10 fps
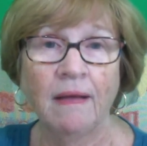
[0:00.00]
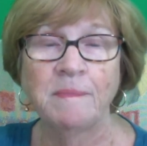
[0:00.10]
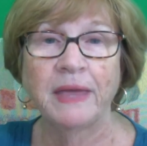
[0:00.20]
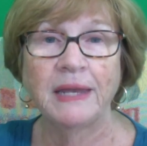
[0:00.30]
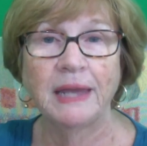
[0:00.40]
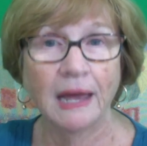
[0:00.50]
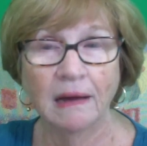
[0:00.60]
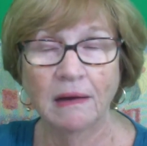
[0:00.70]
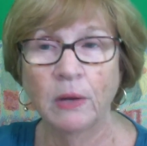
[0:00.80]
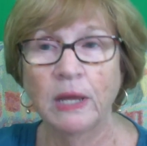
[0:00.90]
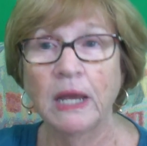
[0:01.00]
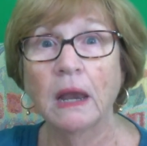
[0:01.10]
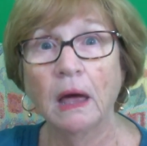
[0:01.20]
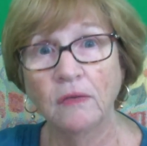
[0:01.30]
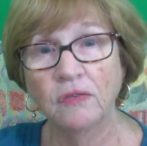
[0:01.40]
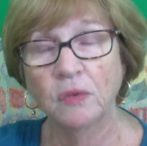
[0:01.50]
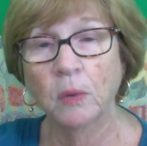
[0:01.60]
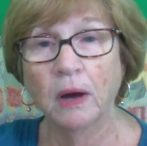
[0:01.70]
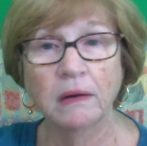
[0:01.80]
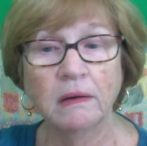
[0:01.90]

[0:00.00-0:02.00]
And now he loves the water,